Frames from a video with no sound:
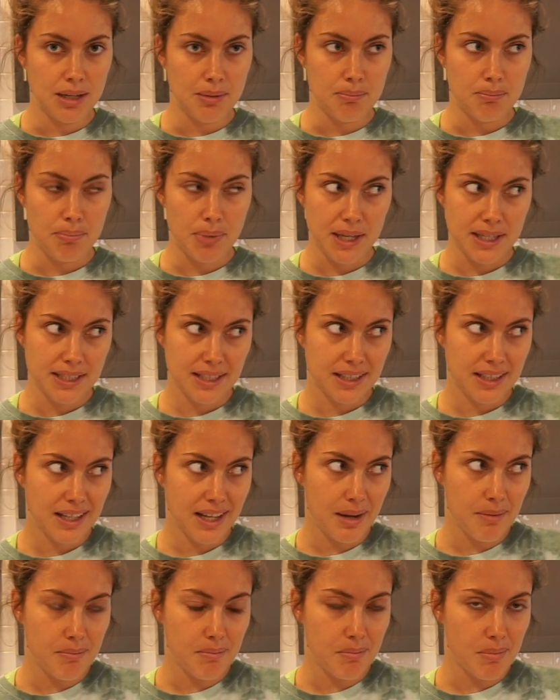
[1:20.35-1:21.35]
Basically,
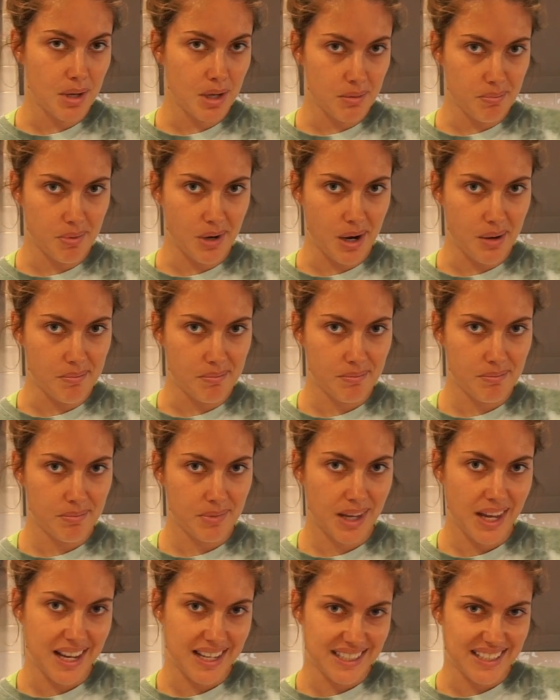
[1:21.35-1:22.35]
I meal prep
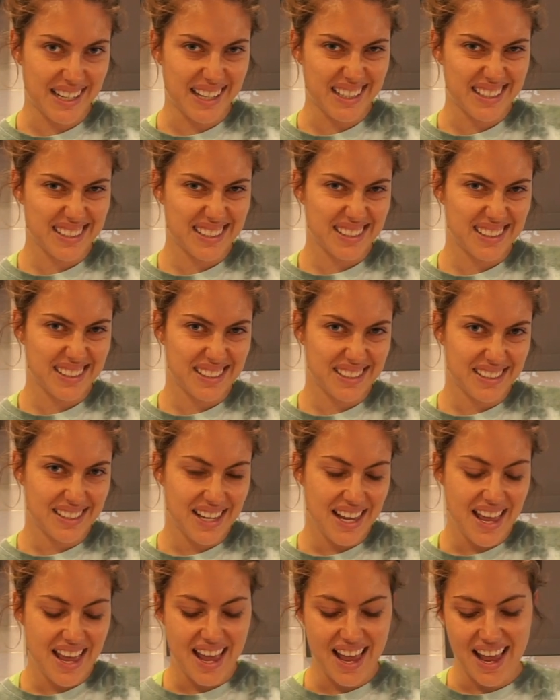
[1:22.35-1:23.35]
cake snacks.
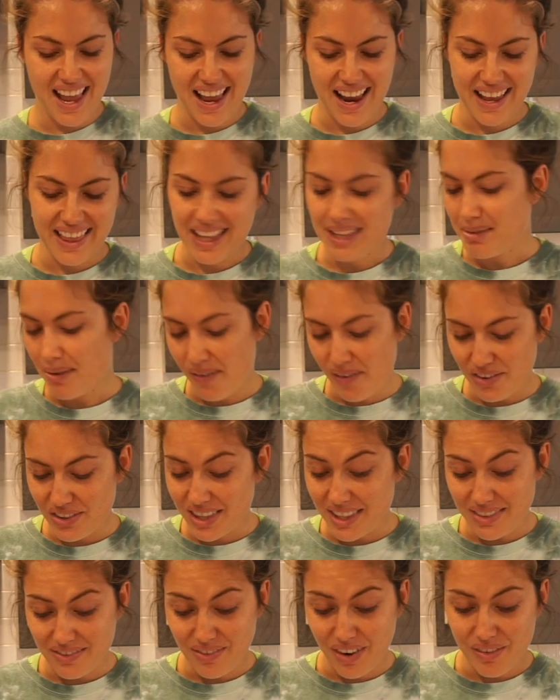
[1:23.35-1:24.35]
And that's my
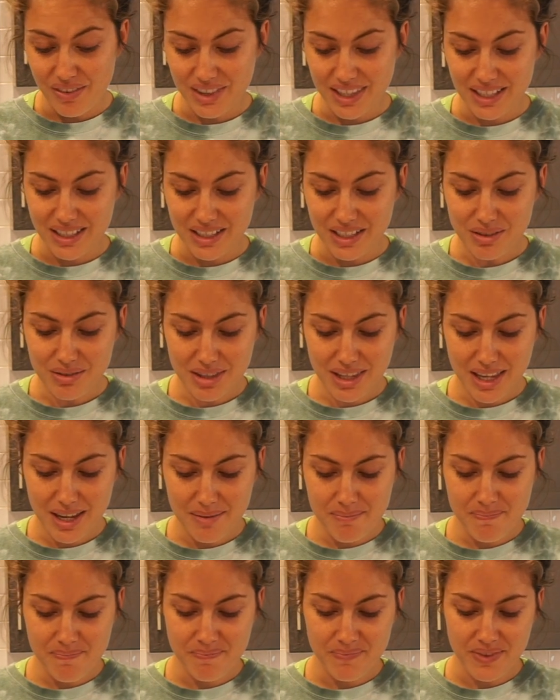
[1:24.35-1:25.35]
favorite thing to do with
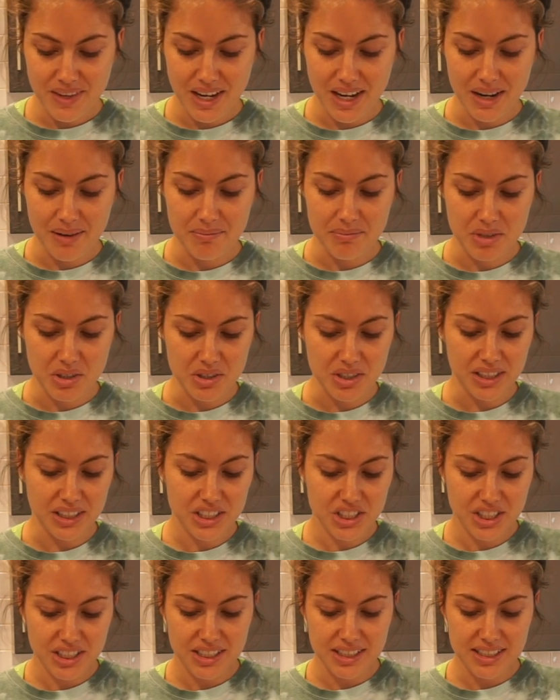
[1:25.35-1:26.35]
them. They're
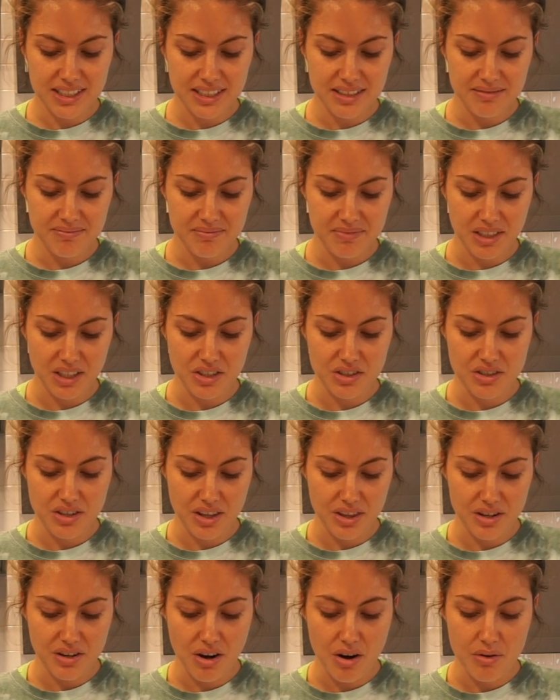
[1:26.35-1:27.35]
delicious. There's
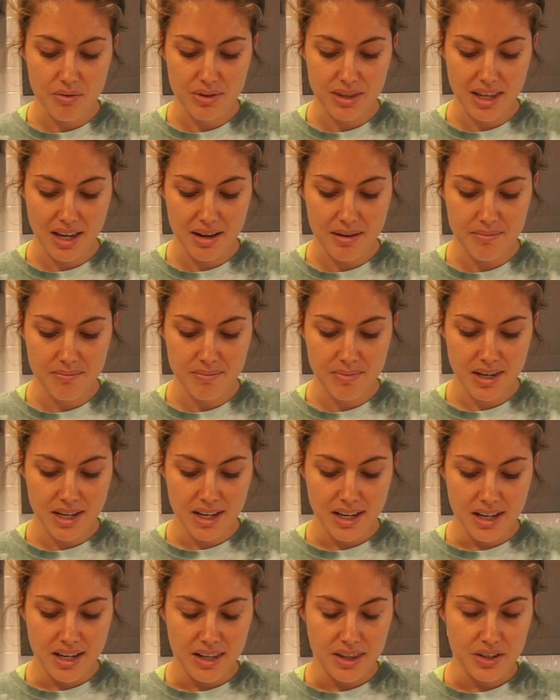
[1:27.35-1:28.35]
nothing wrong with them.
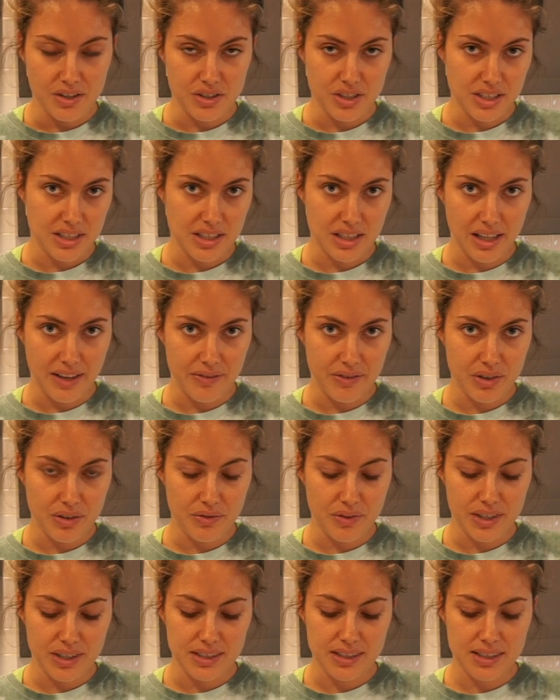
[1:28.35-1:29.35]
They're just the
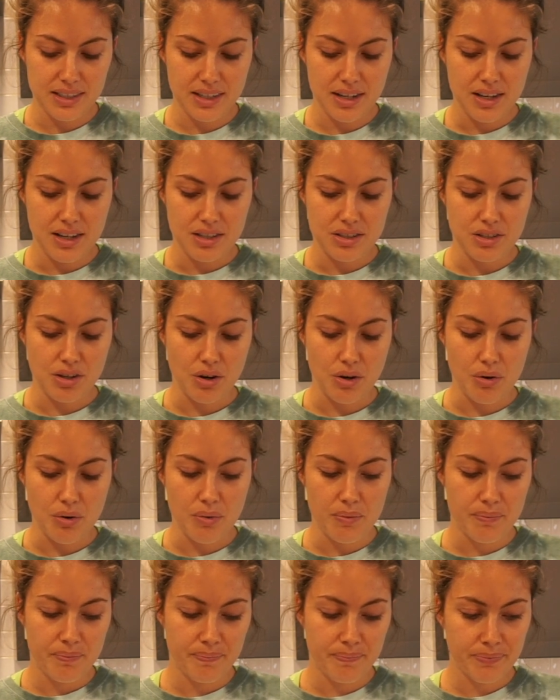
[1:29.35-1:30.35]
leftovers.
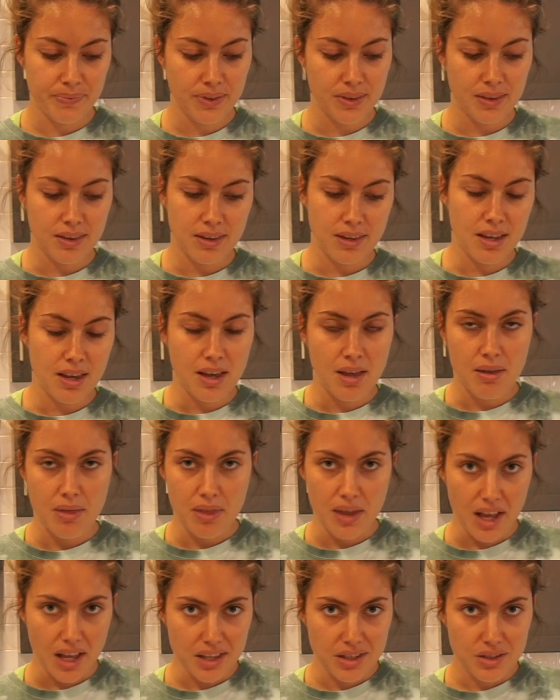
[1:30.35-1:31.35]
So
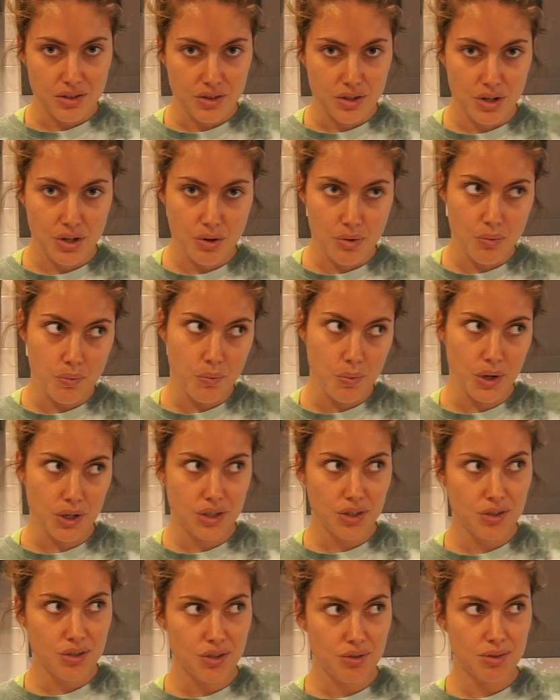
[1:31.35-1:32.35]
the answer to what do
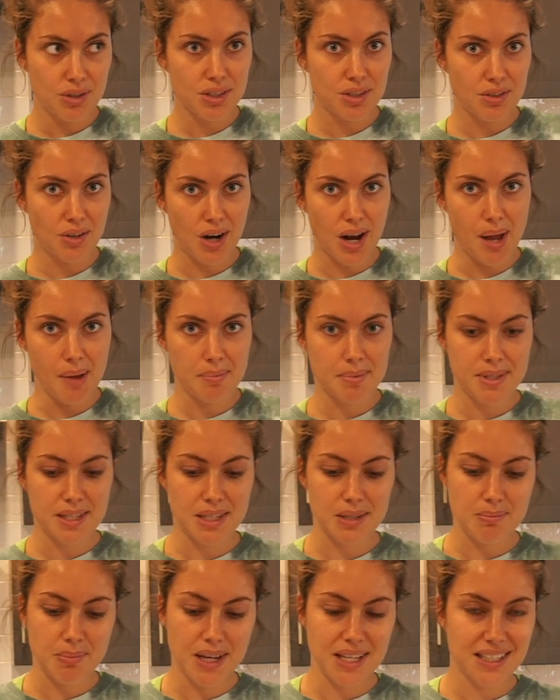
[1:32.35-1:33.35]
you do with the scraps is
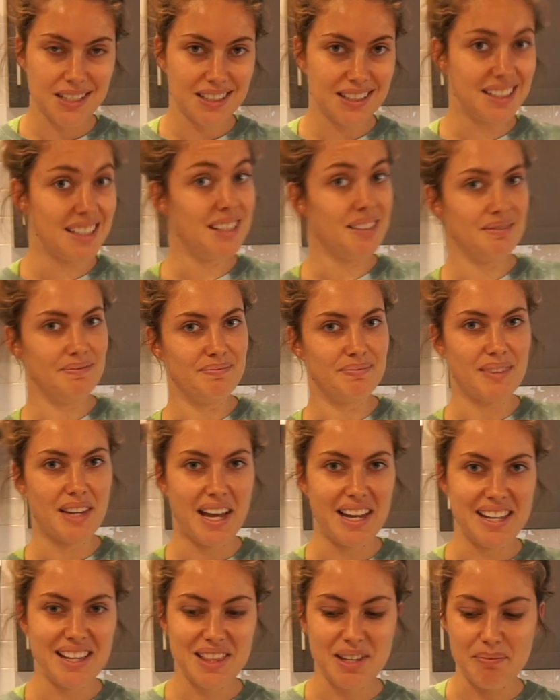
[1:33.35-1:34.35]
basically I
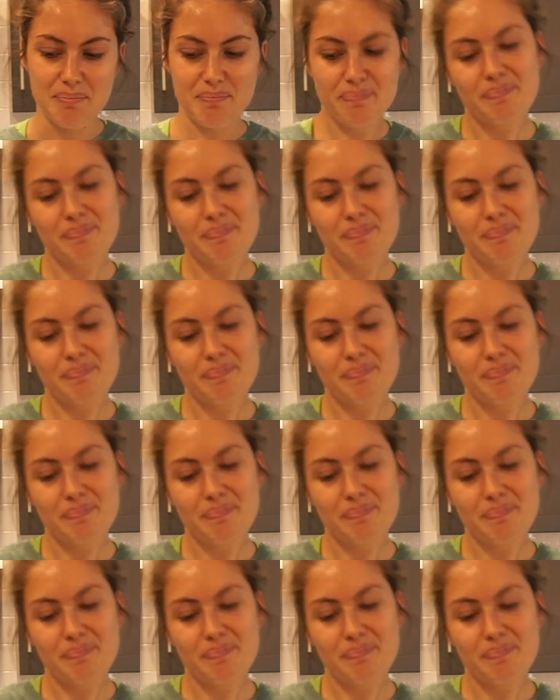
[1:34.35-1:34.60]
eat them.